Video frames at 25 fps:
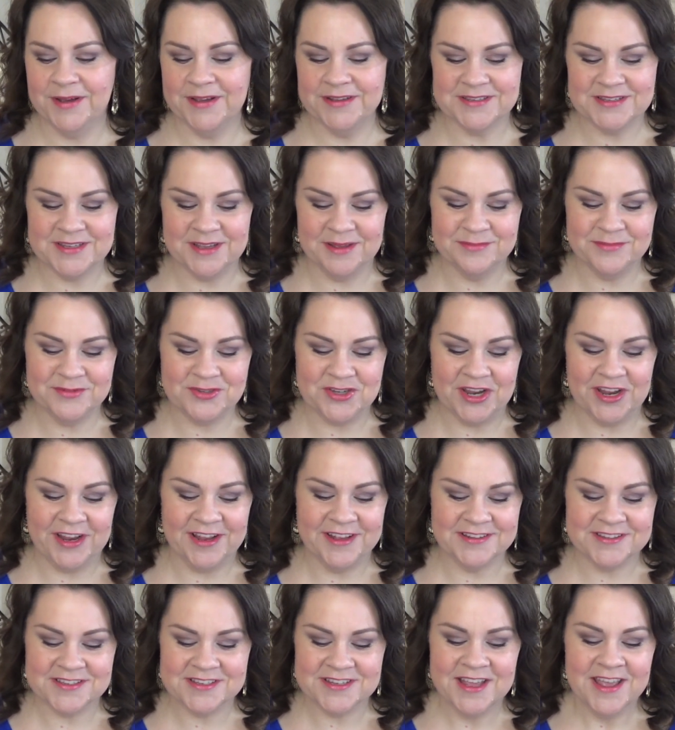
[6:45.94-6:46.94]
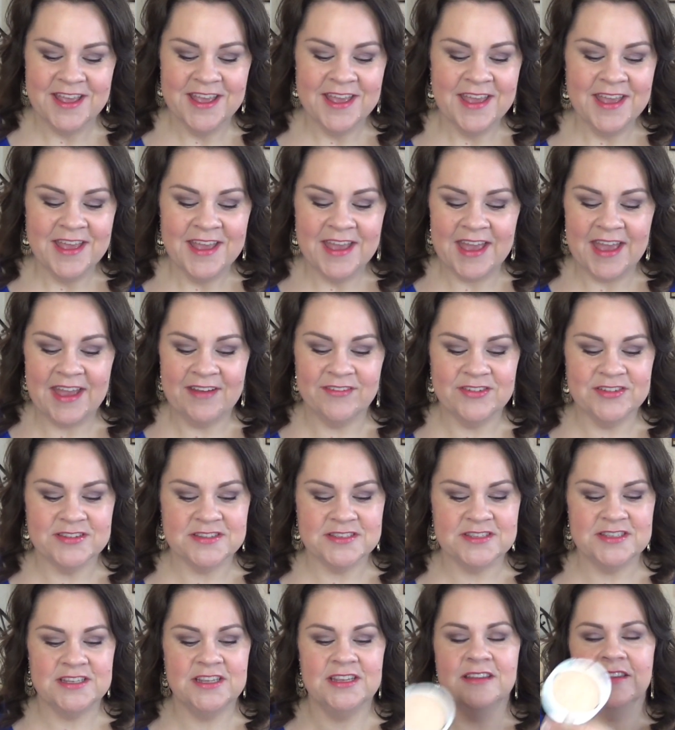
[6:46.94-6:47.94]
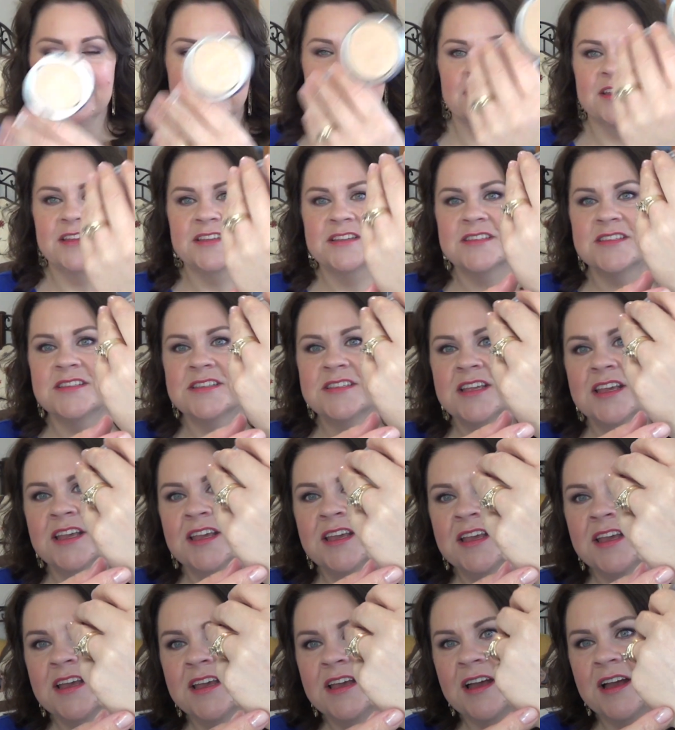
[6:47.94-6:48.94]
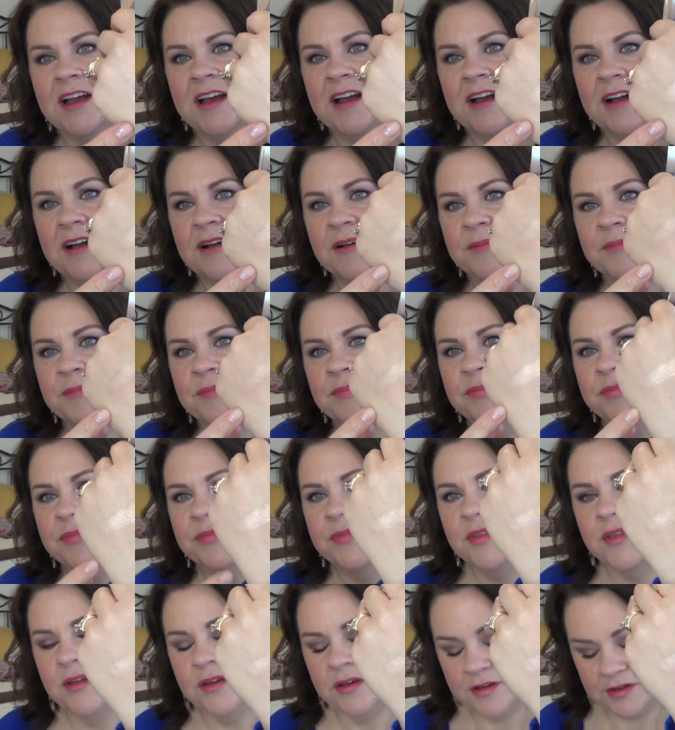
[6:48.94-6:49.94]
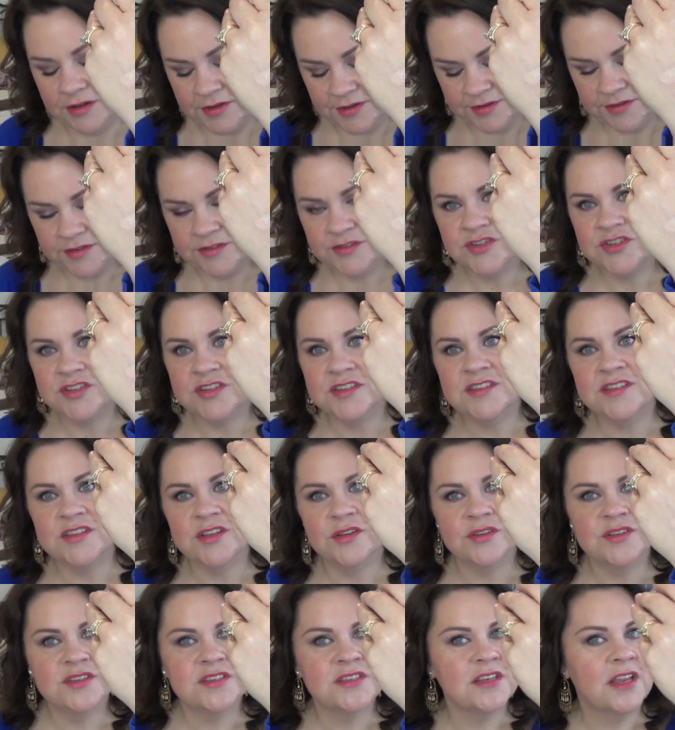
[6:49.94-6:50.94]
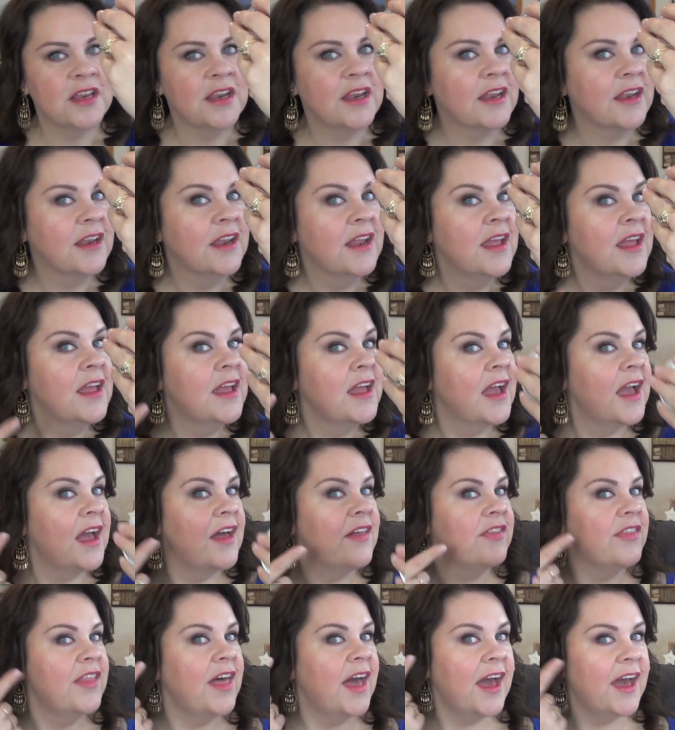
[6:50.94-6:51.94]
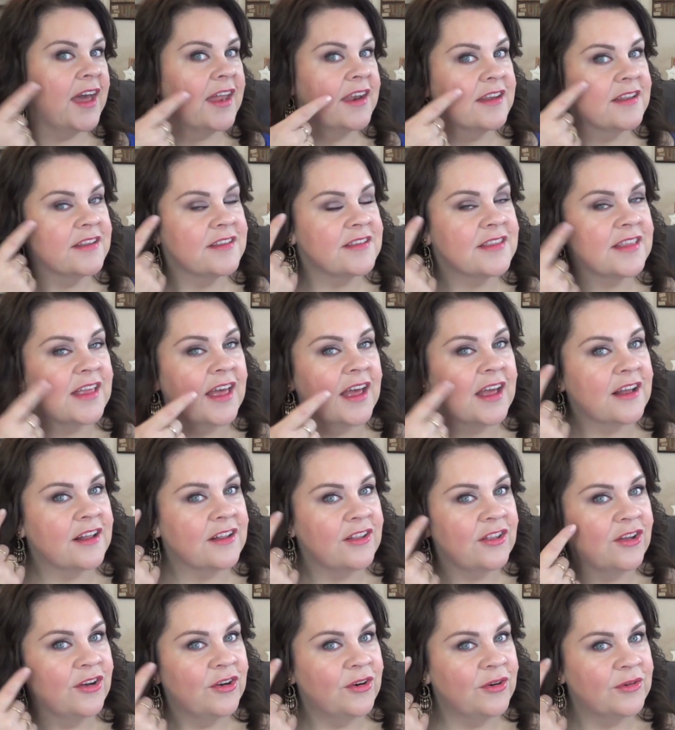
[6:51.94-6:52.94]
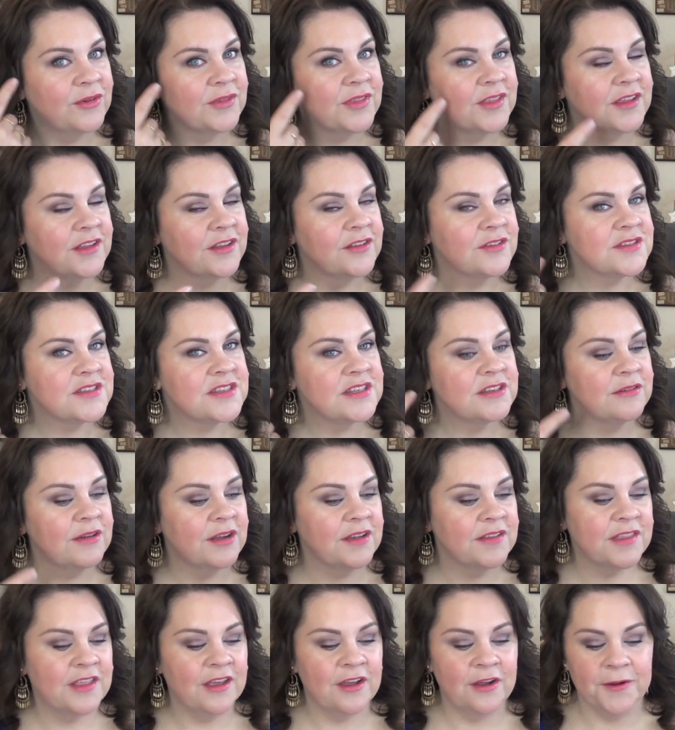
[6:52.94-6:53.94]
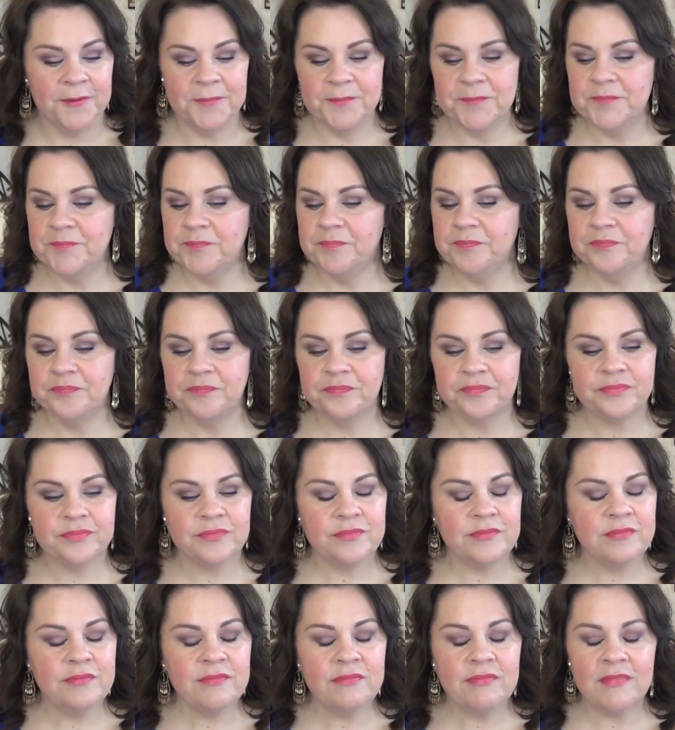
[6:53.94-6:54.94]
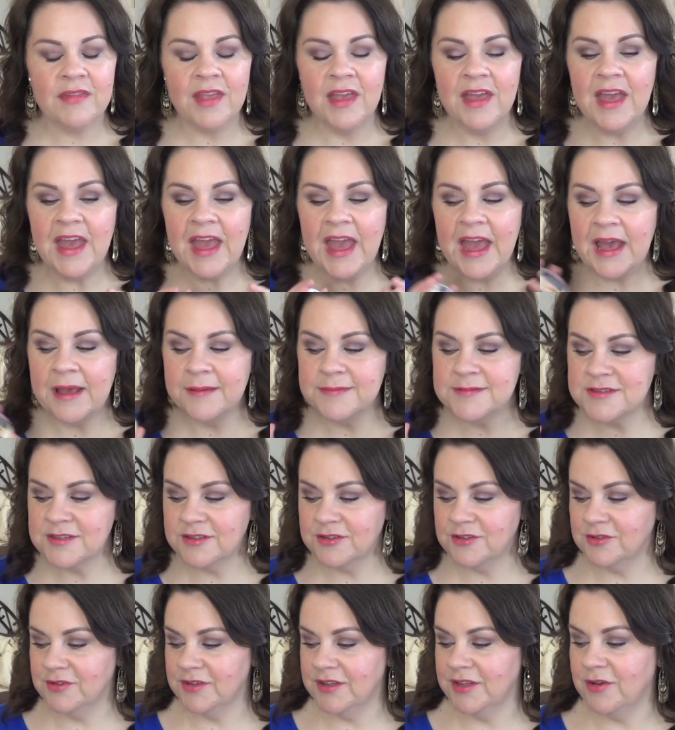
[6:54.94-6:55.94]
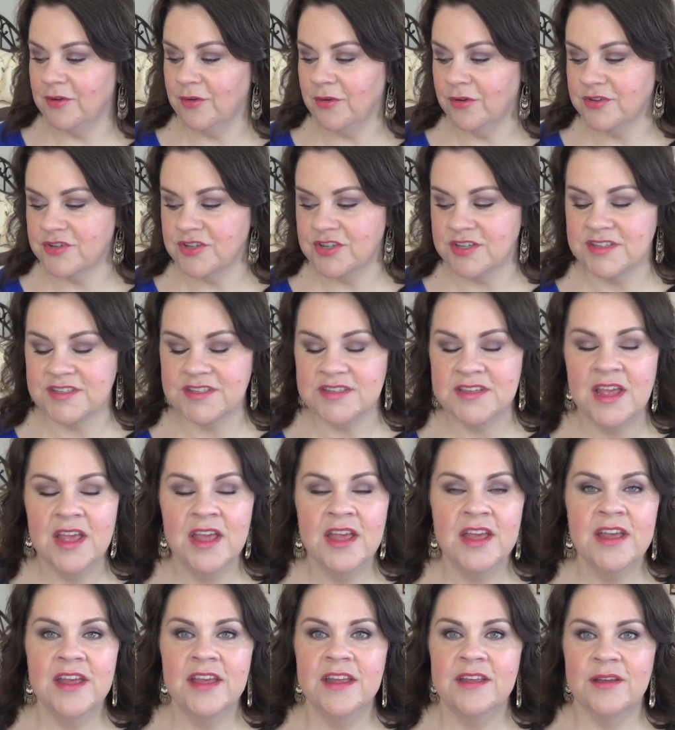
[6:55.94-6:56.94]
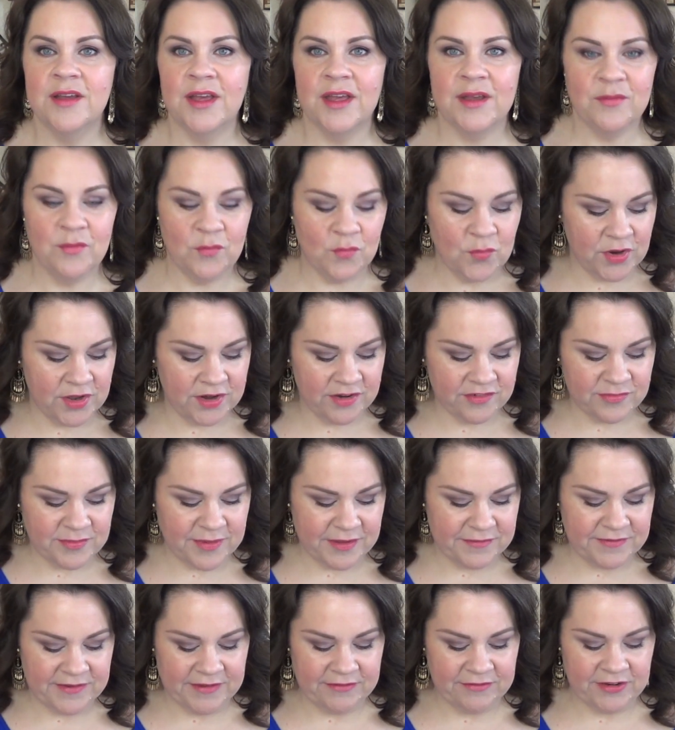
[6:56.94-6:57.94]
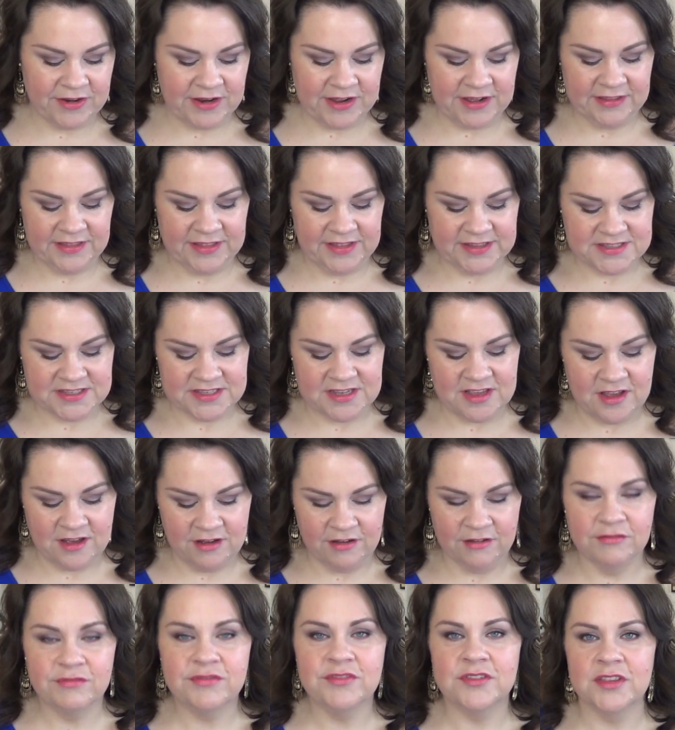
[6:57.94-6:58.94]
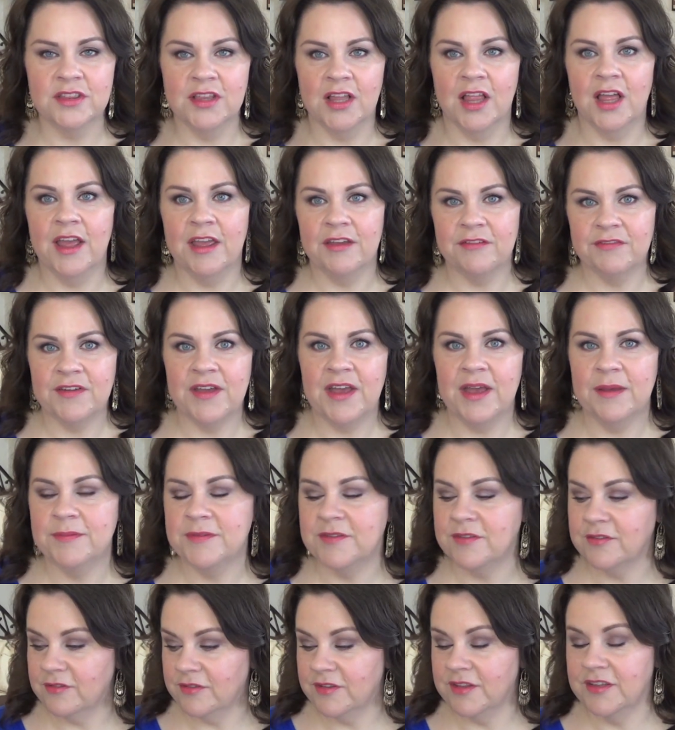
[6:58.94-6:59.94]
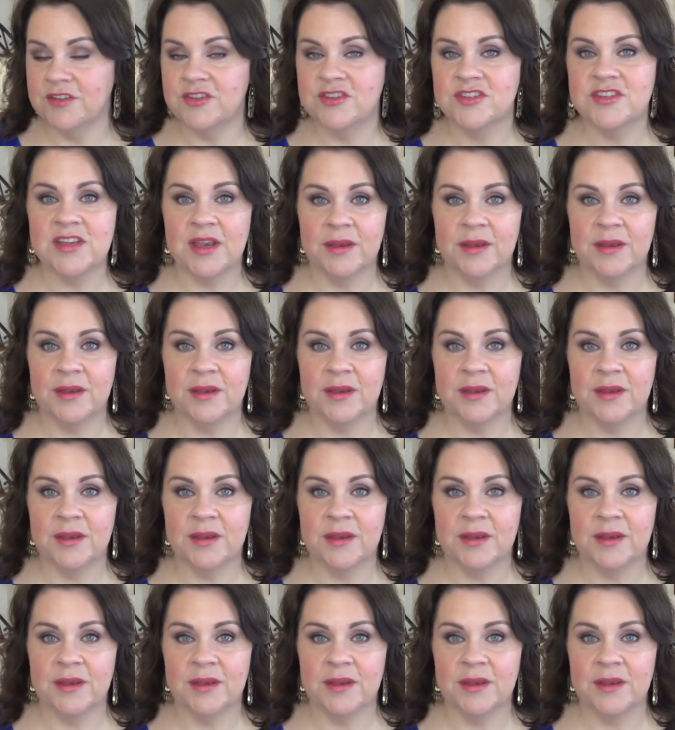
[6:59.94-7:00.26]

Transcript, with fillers: by some chance, haven't seen this. Um, ugh, just so stunning. And that is that glow that you see right there. Absolutely gorgeous. One of my favorite highlights of life. Absolutely. Just,